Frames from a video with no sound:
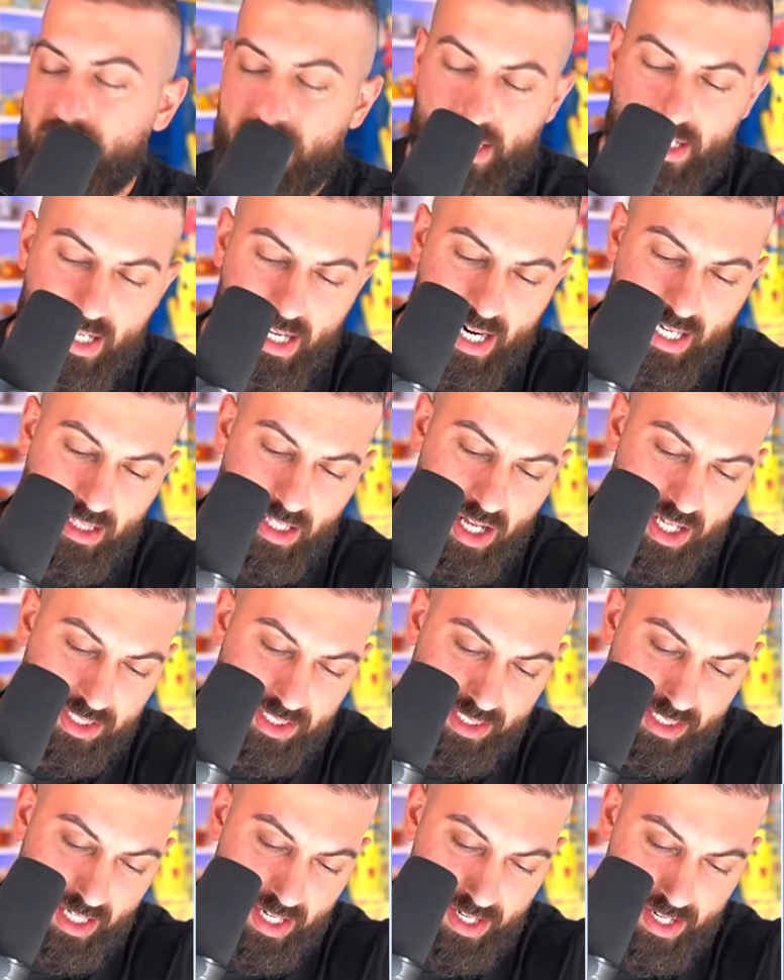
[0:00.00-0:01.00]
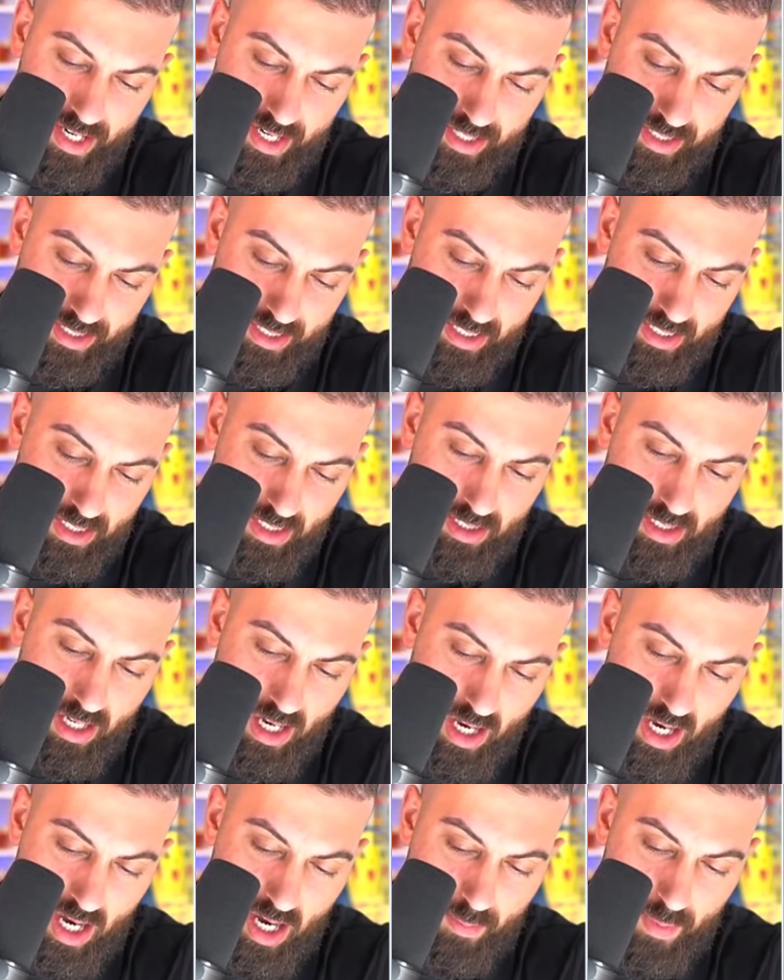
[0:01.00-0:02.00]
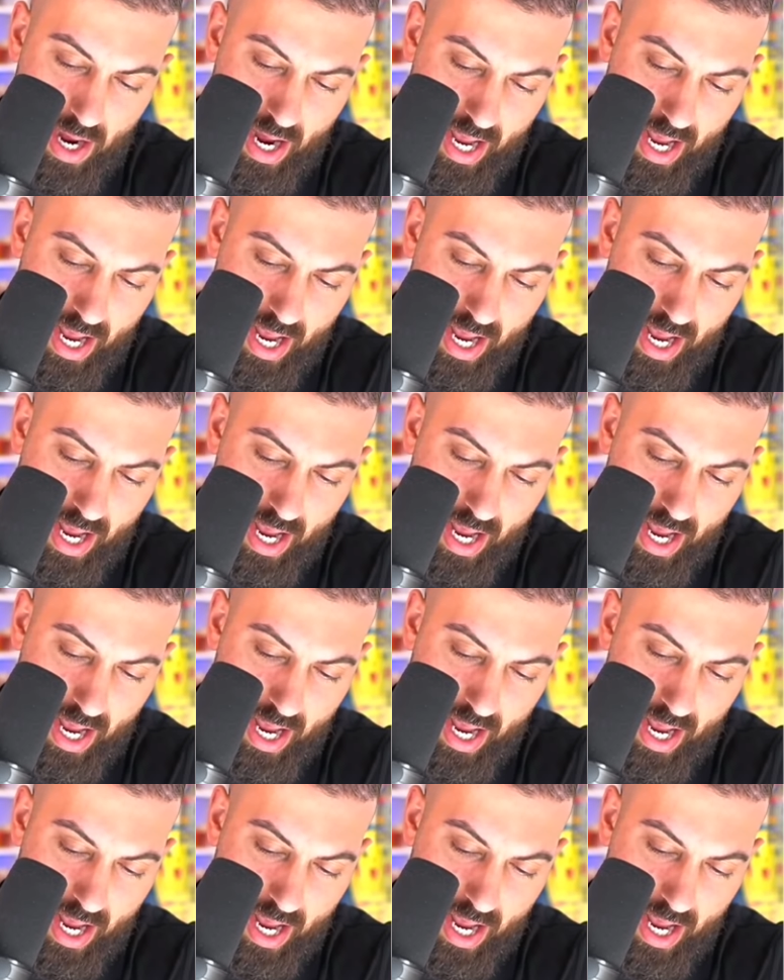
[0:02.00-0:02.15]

All right, Lost Thunder. Um,